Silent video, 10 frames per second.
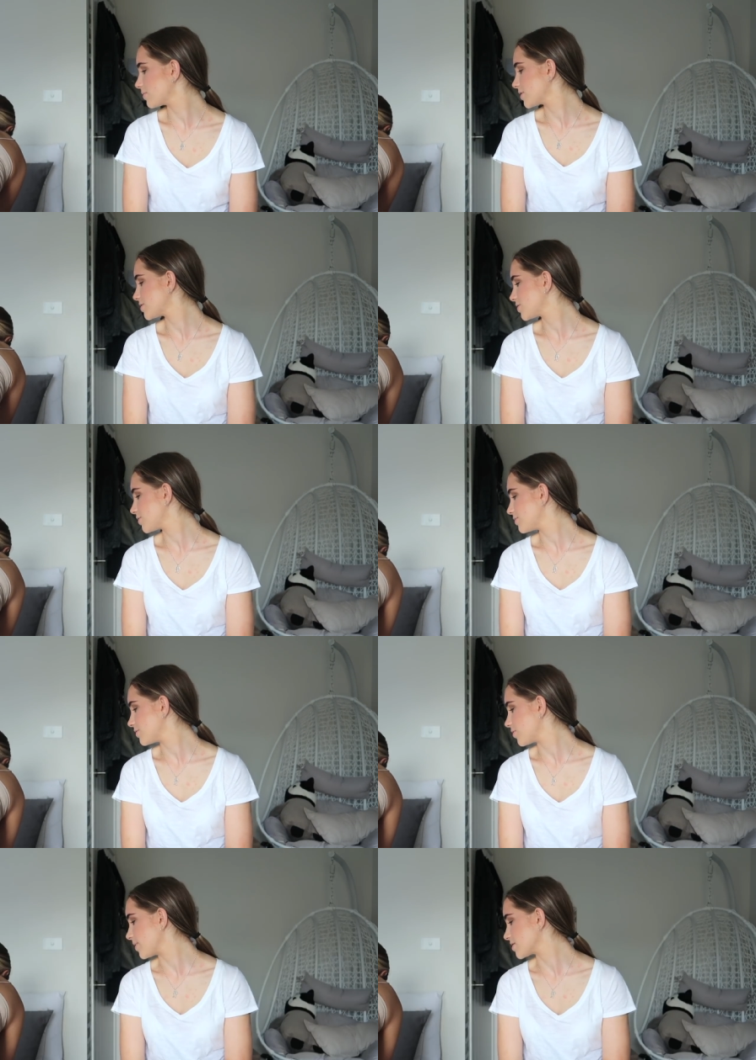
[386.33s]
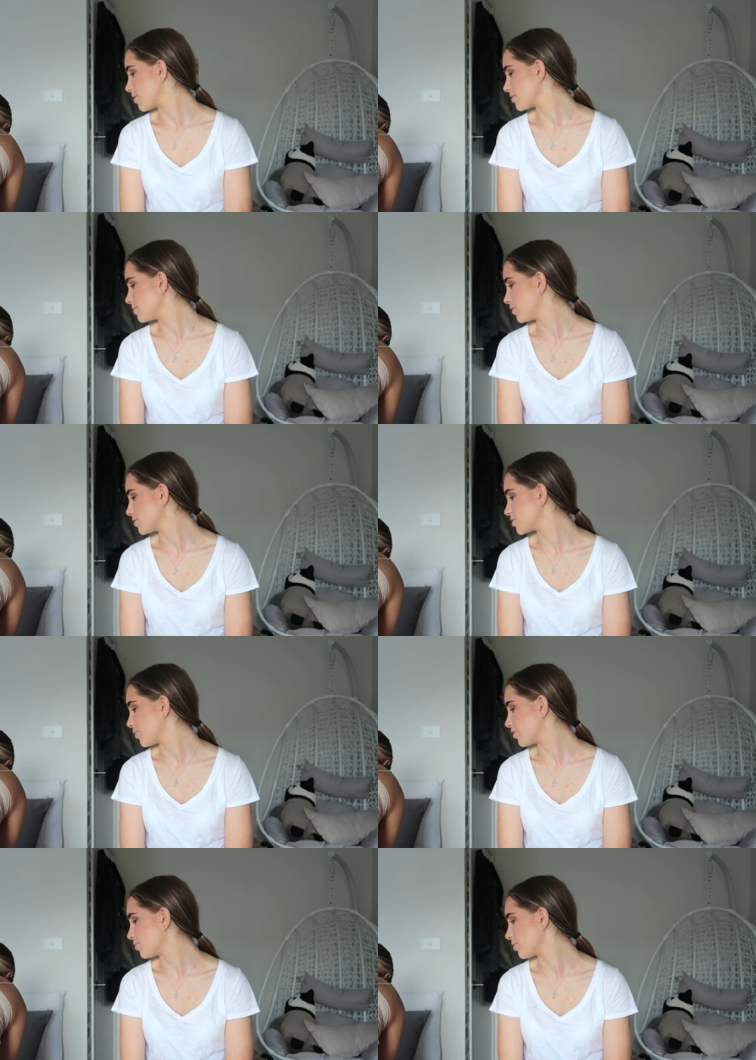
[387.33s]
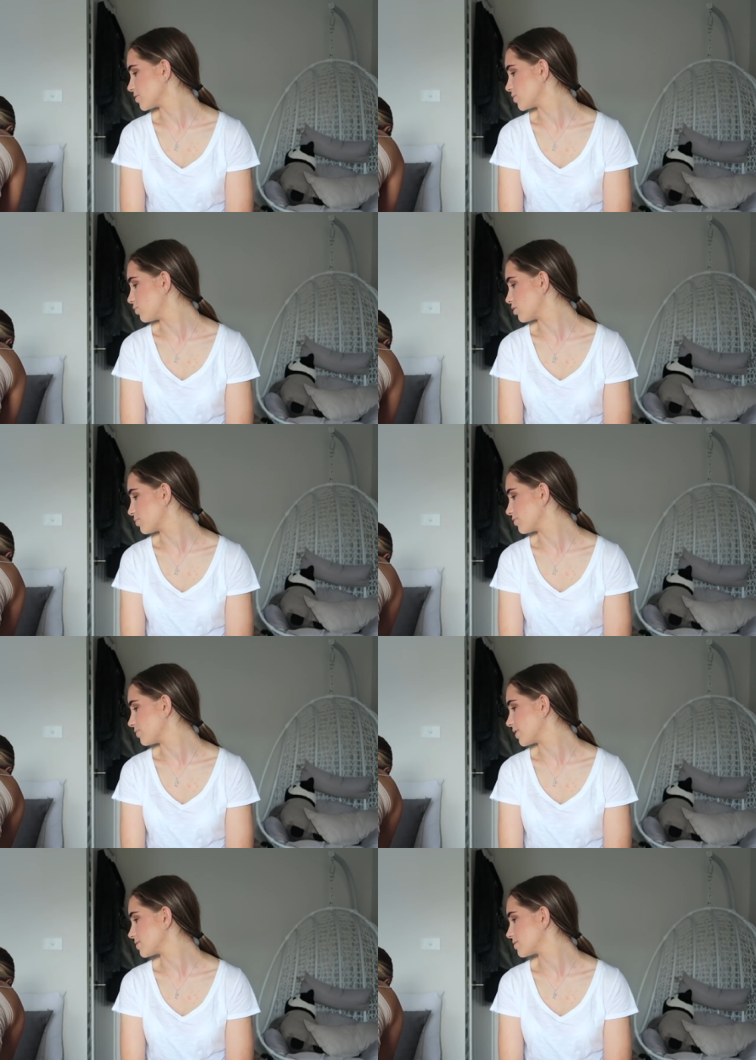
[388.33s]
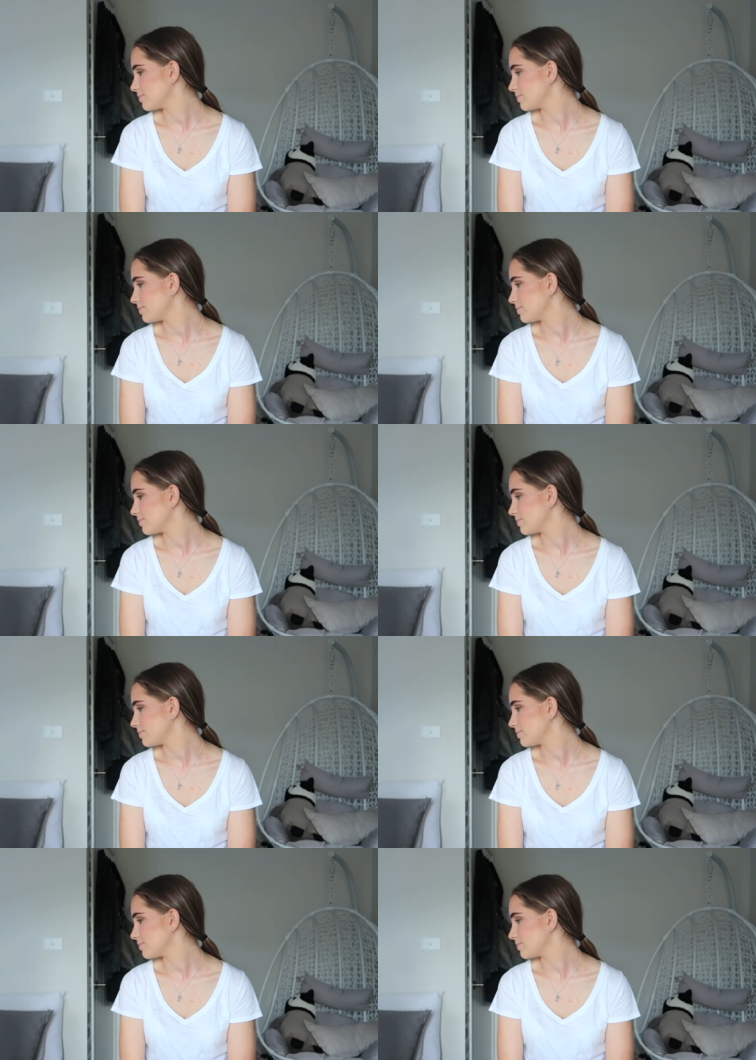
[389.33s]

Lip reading: There's two different ones. One with the blue spot on the bottom is the waterproof one.